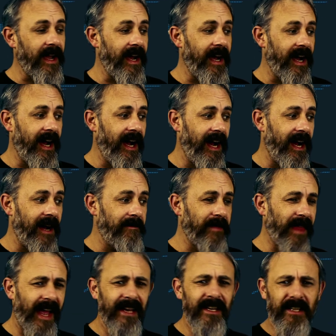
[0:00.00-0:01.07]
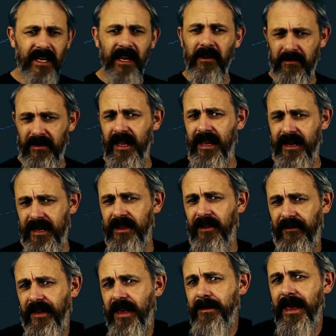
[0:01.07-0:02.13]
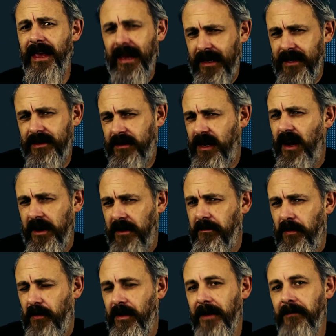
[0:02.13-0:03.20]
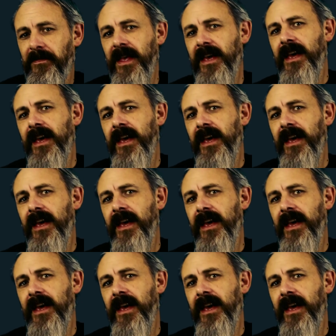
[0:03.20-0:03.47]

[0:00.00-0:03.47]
And you know, the theming is kind of boring.